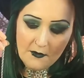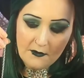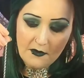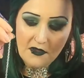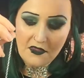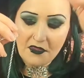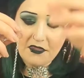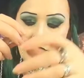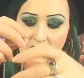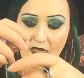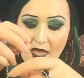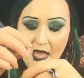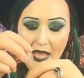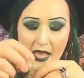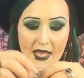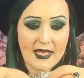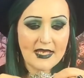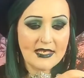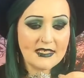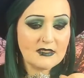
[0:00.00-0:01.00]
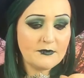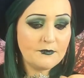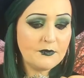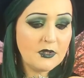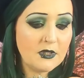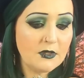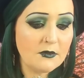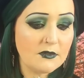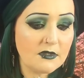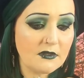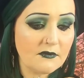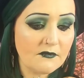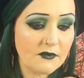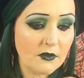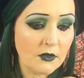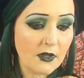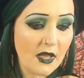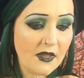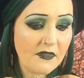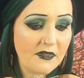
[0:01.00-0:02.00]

But that is beautiful.